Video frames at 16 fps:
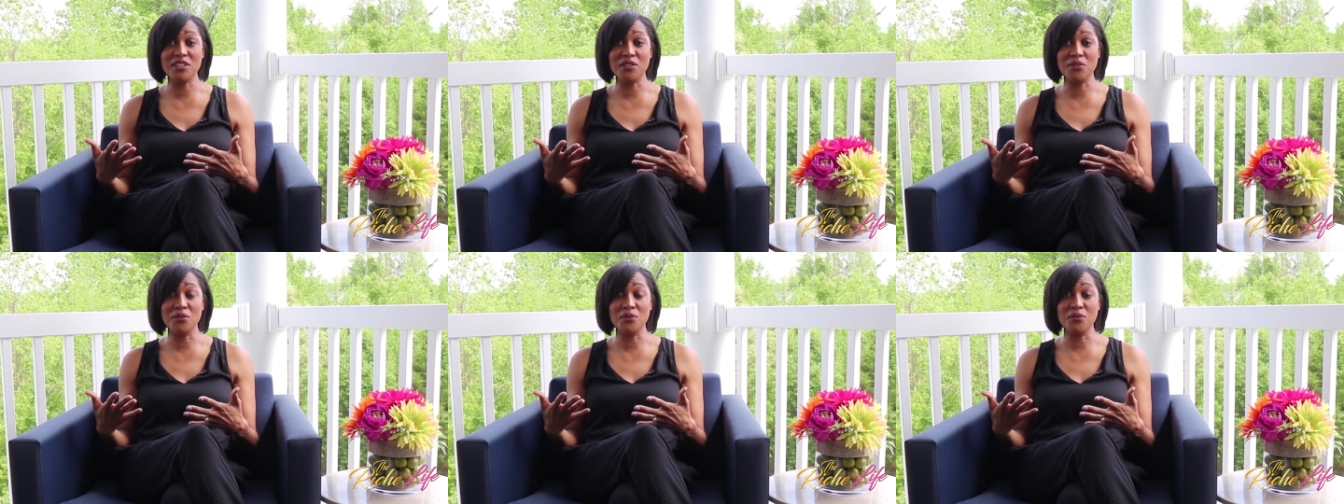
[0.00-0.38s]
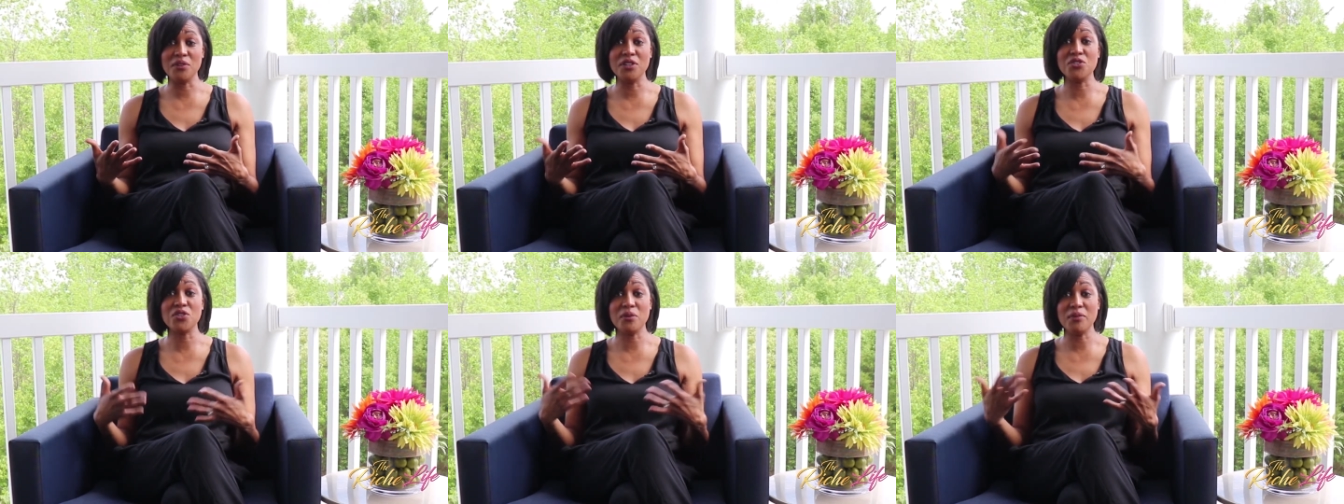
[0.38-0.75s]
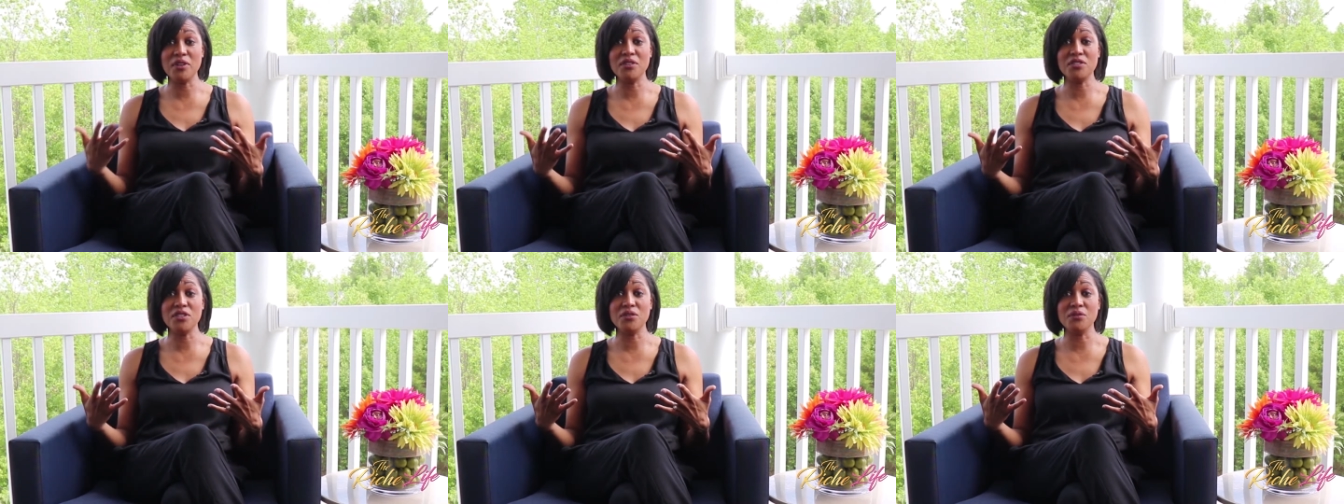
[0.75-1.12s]
to
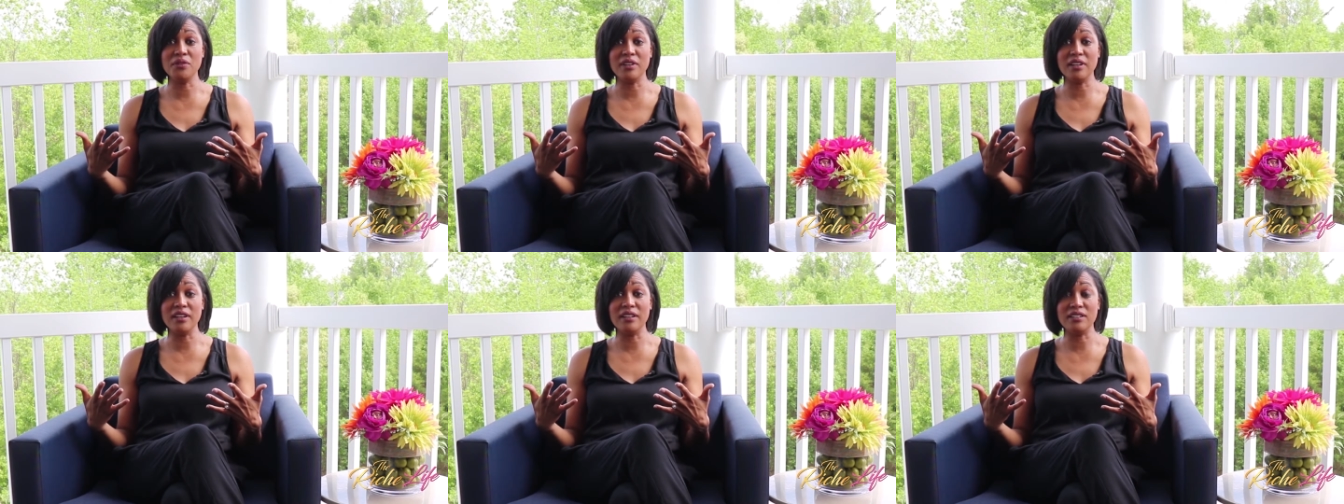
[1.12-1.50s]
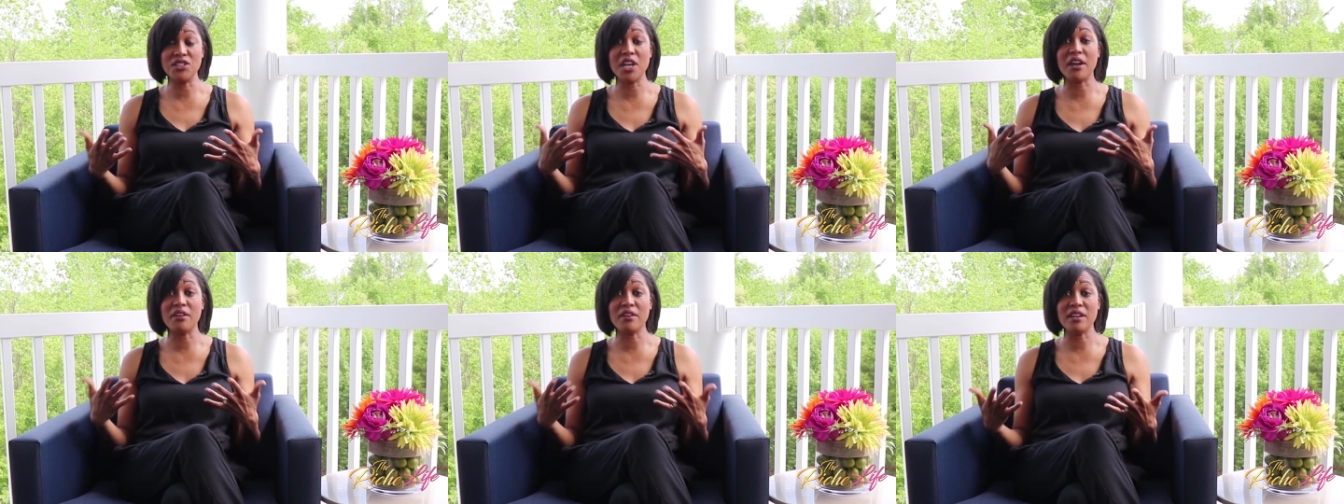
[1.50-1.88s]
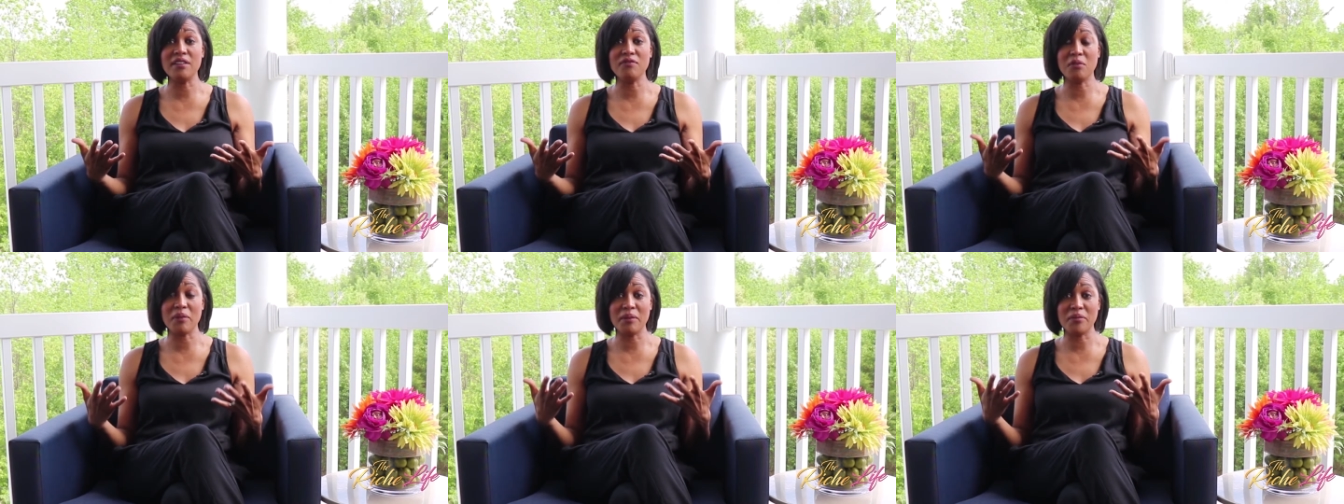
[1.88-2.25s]
contribute to a
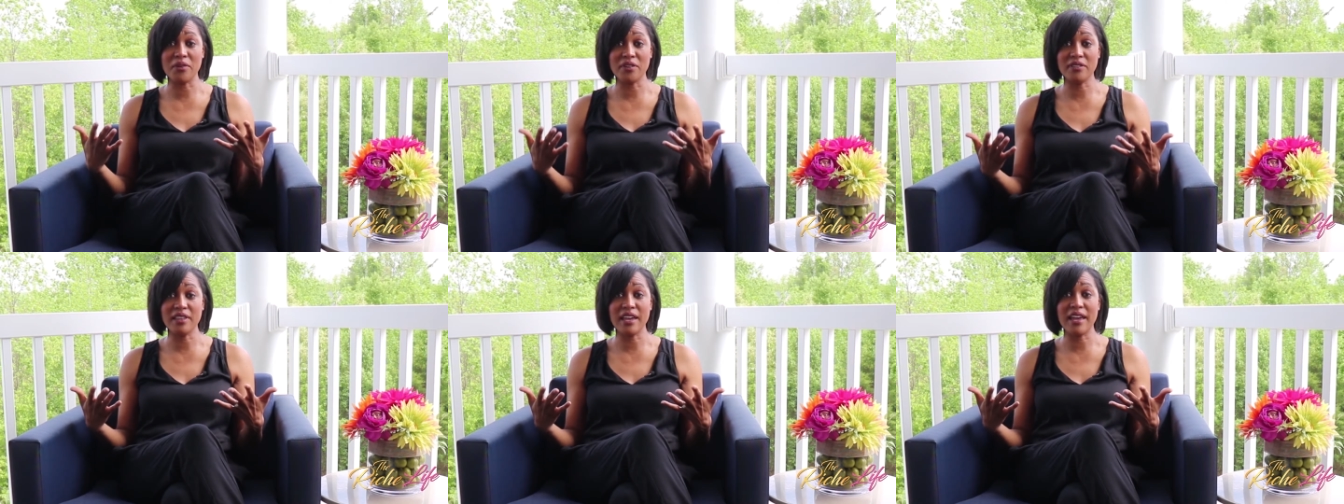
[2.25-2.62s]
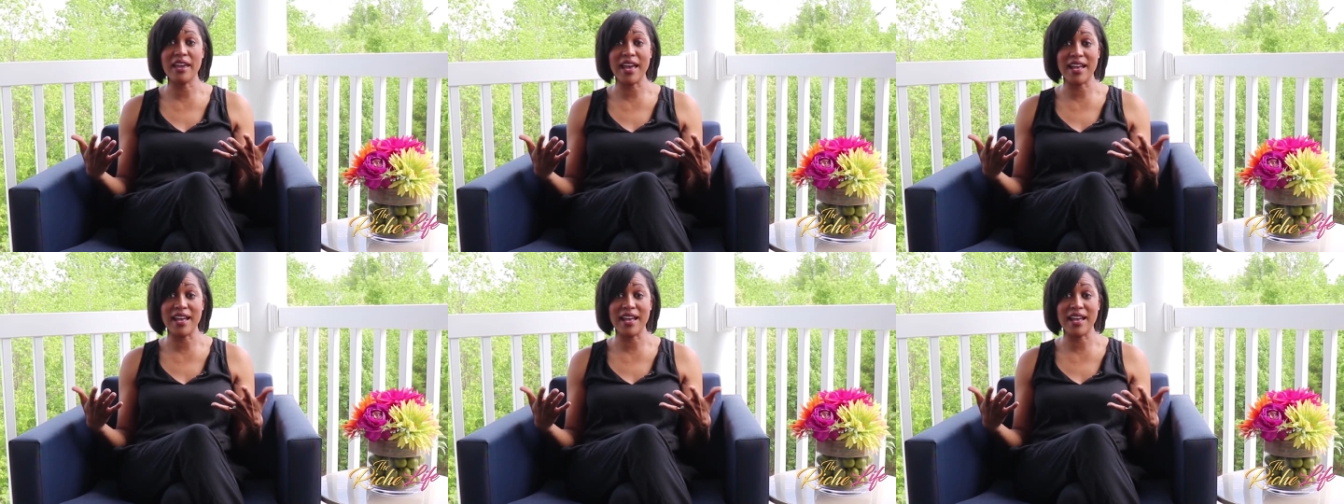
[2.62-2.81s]
charity for my birthday,